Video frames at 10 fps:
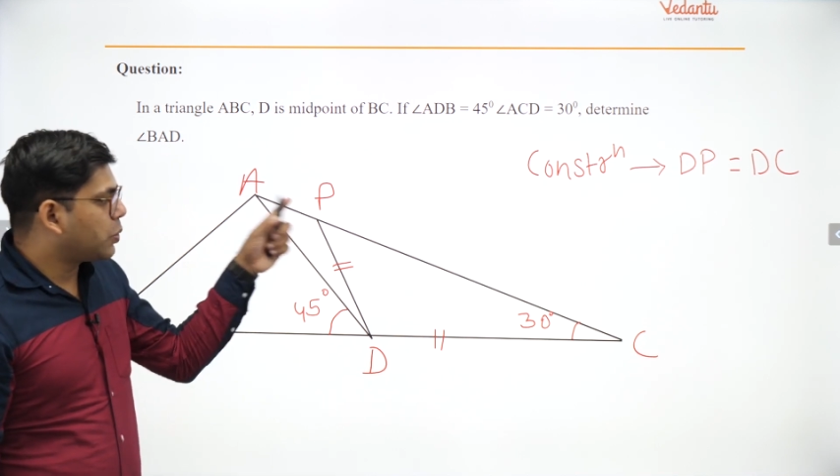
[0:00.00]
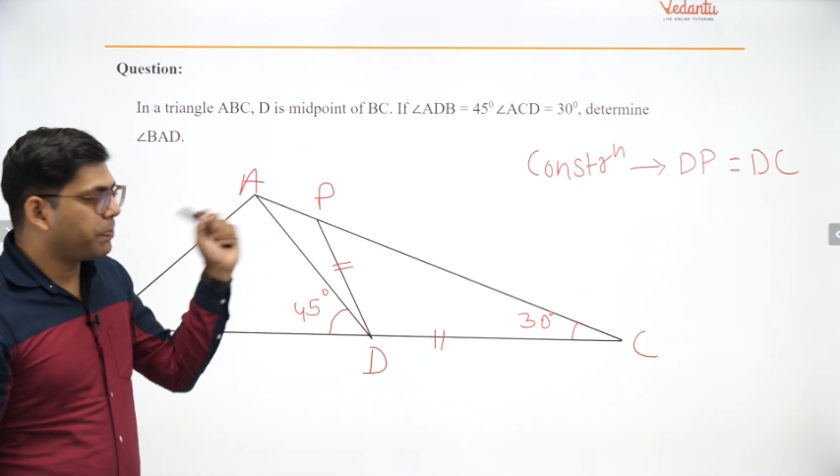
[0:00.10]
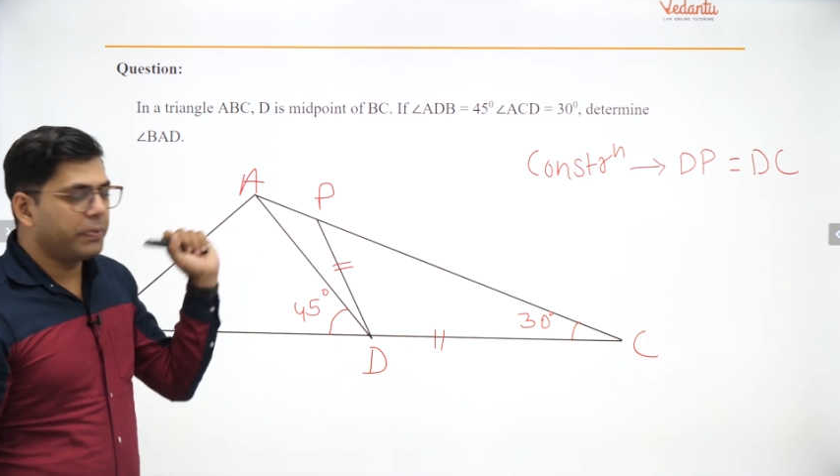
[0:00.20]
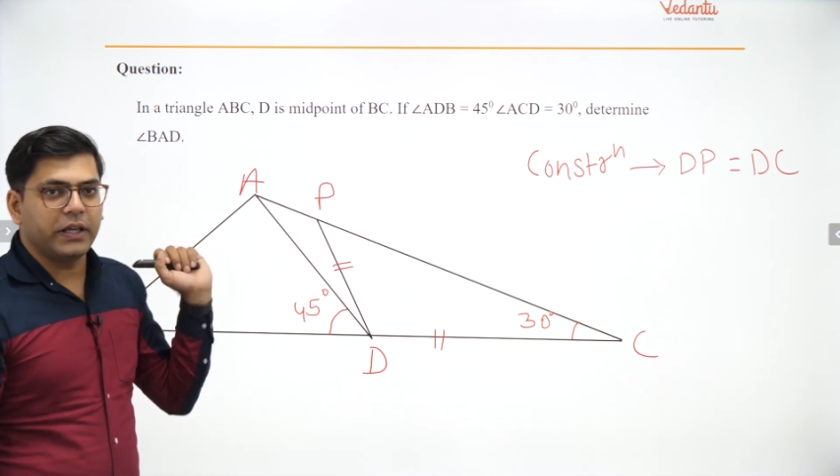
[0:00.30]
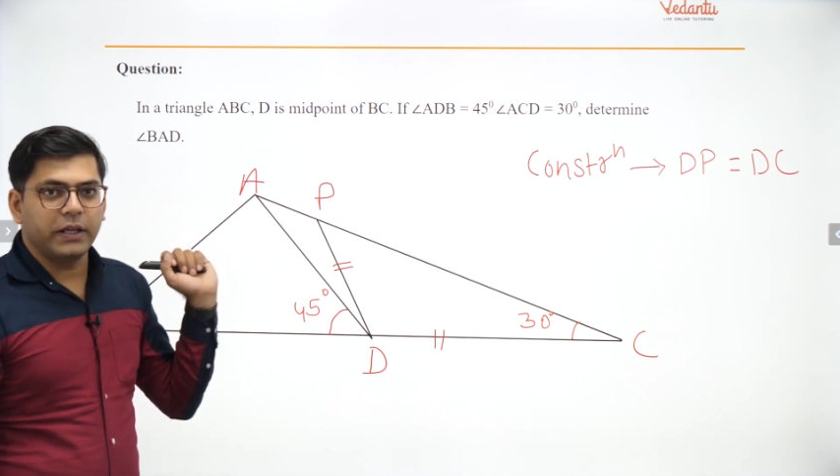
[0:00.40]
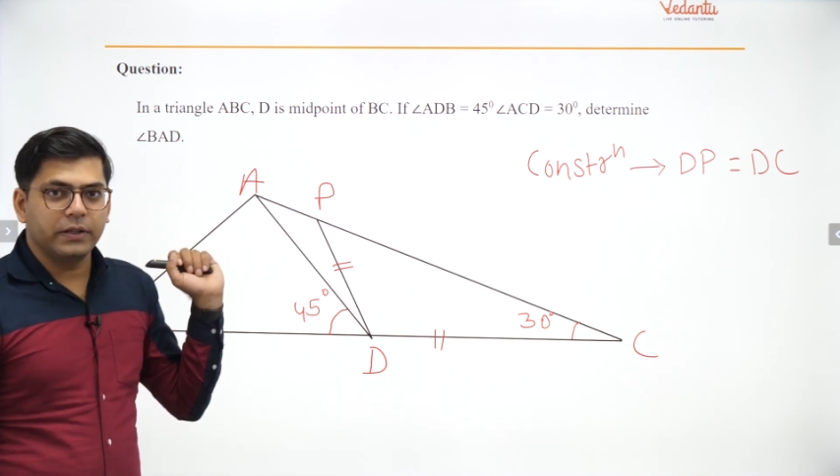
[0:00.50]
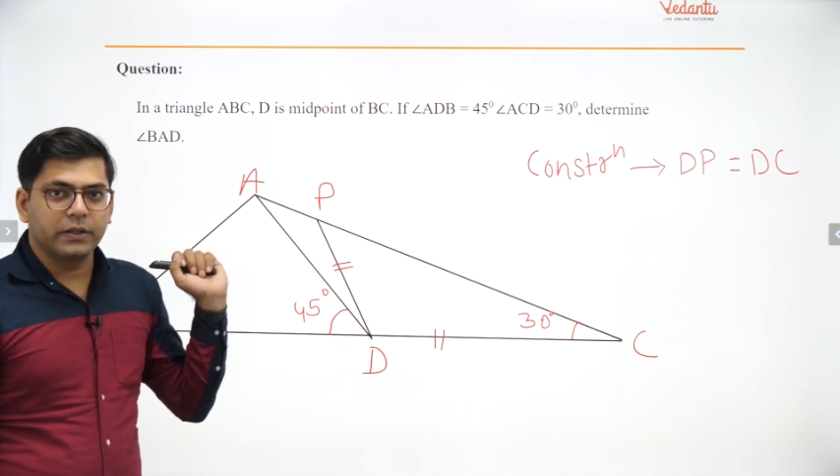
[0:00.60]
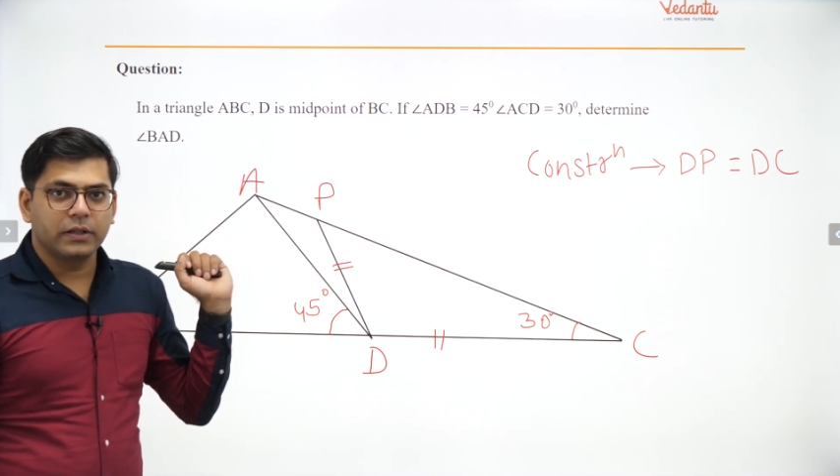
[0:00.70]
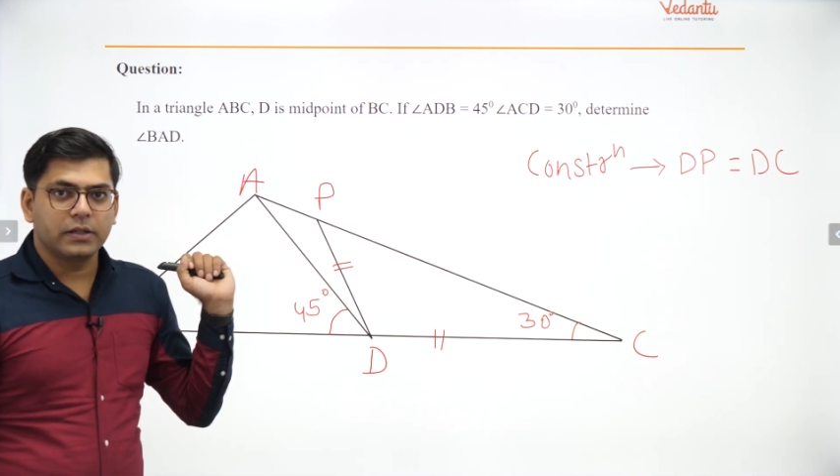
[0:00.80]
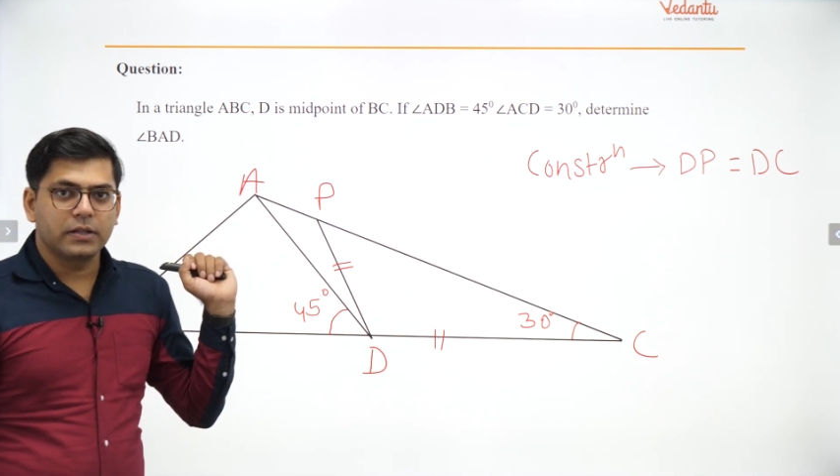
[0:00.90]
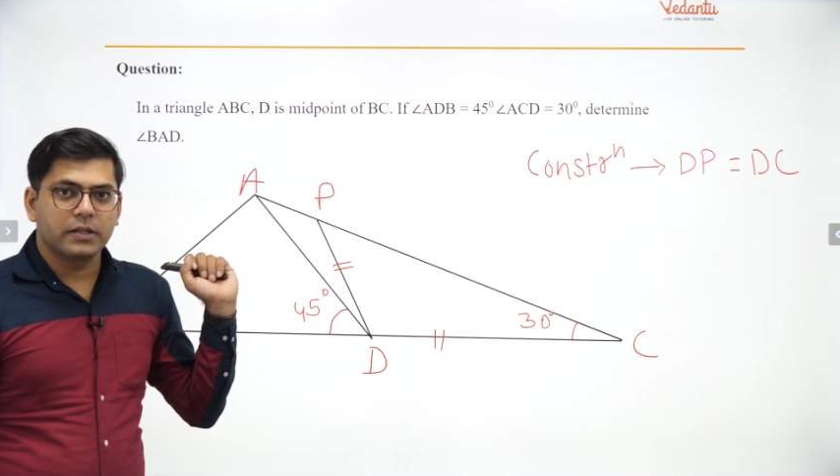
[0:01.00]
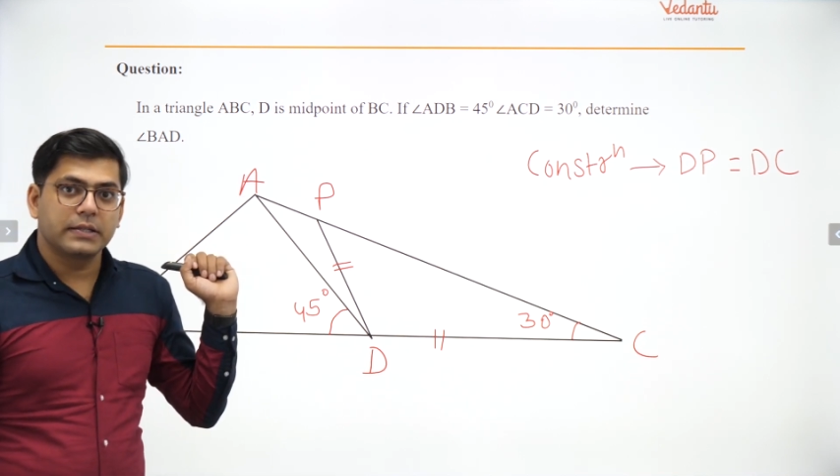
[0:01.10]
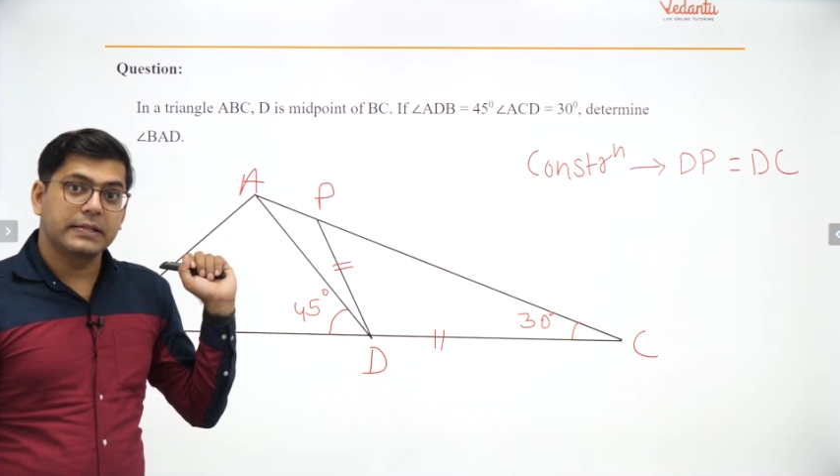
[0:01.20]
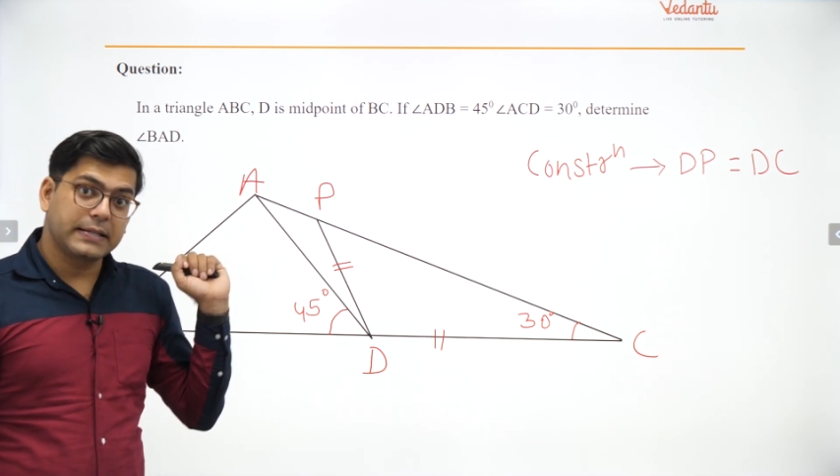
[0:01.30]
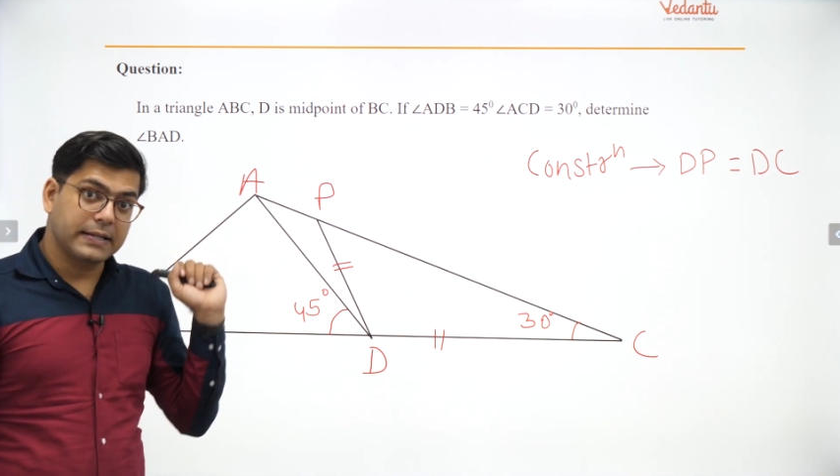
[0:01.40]
to P
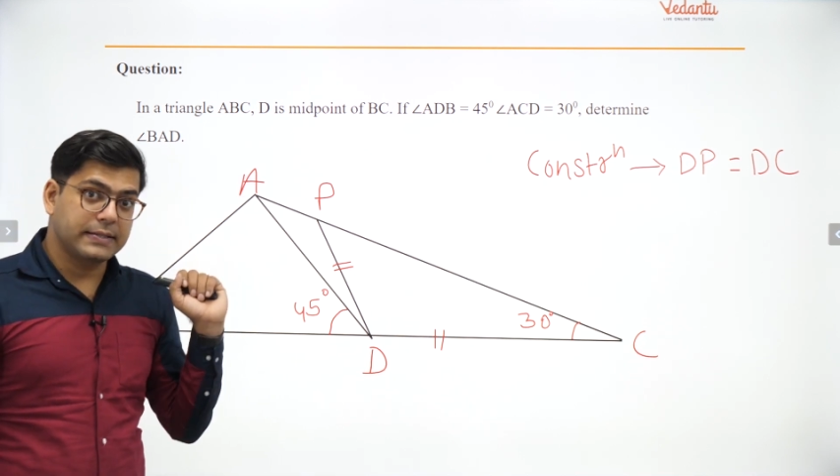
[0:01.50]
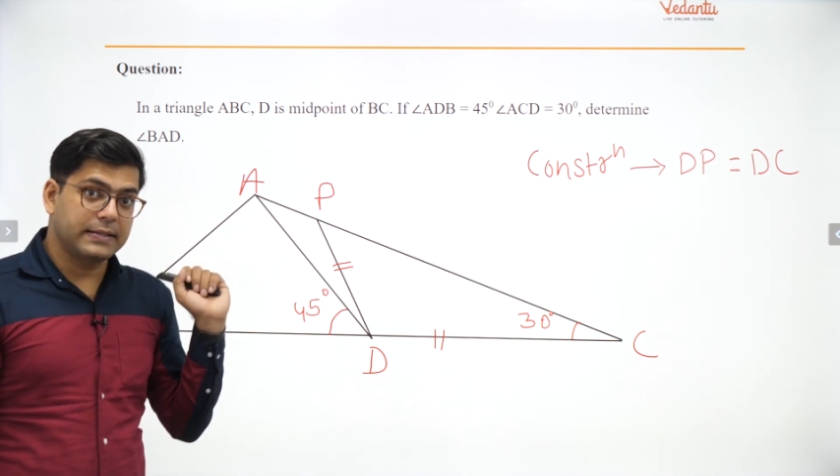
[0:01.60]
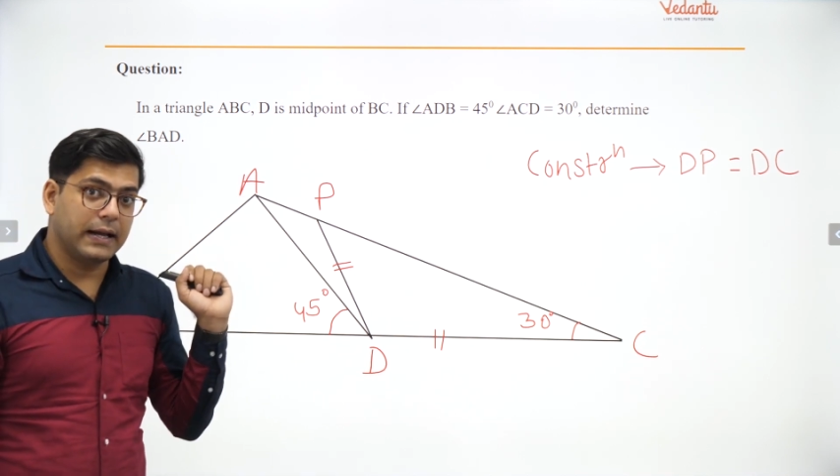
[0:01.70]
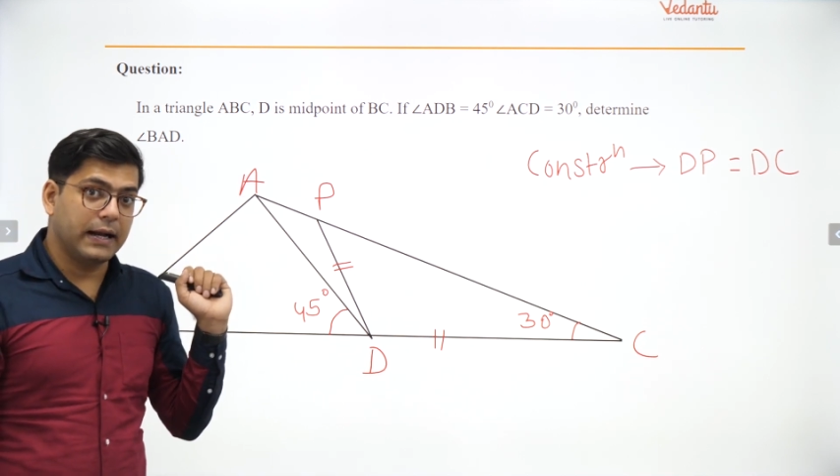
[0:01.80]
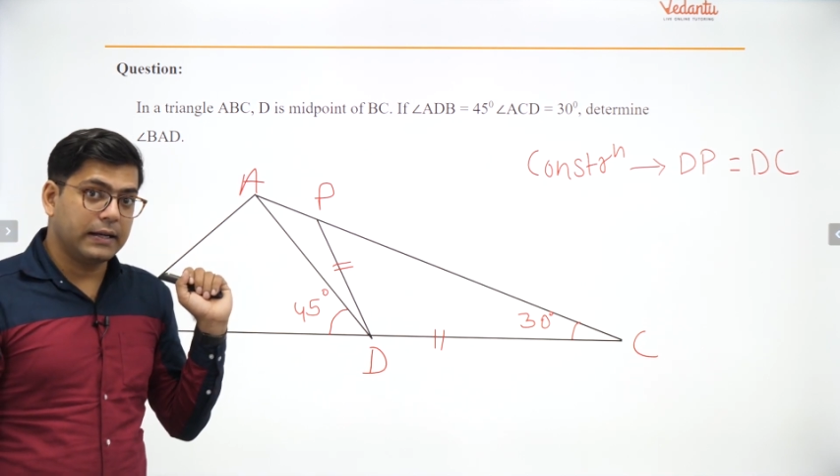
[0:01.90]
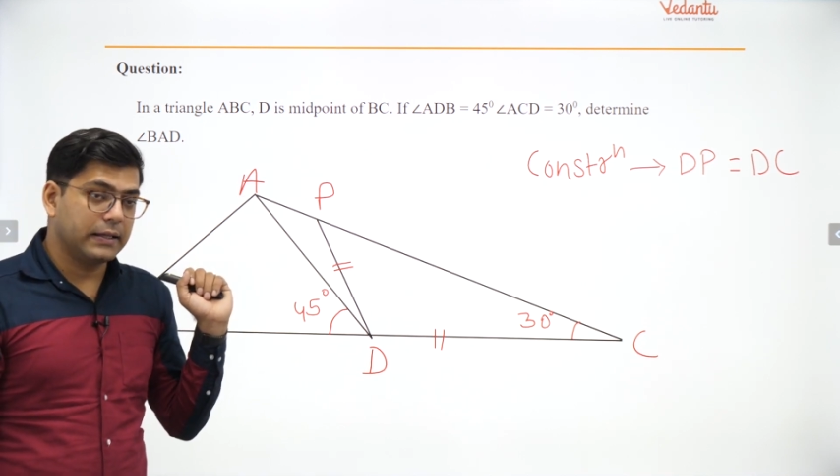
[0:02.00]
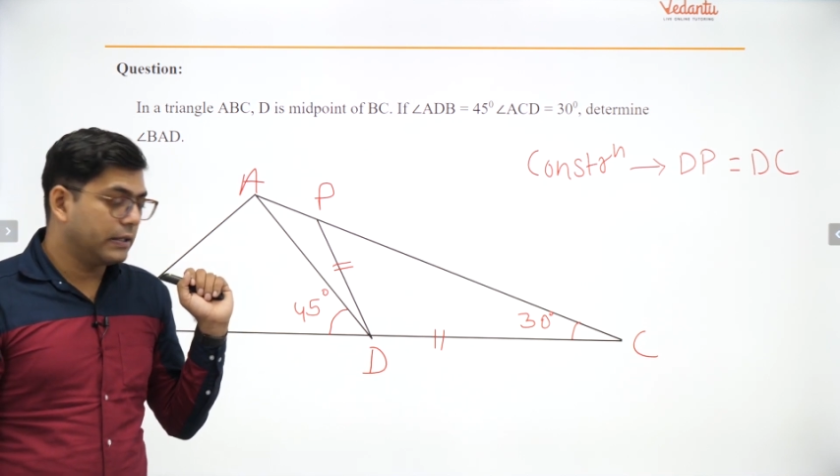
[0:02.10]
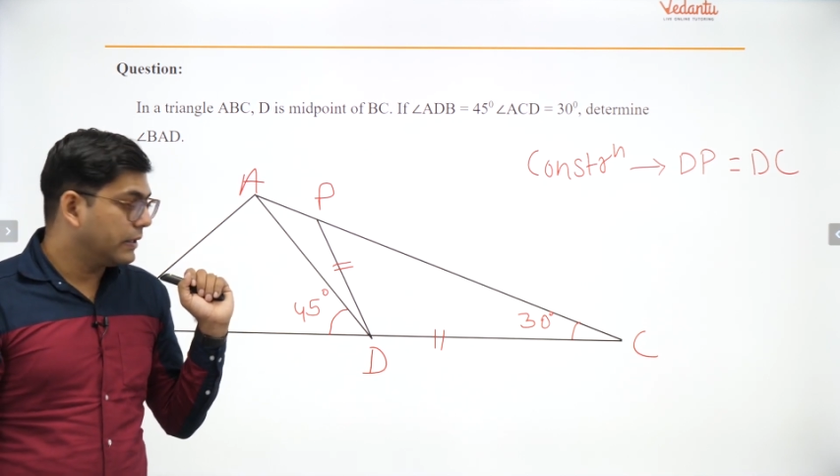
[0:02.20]
such that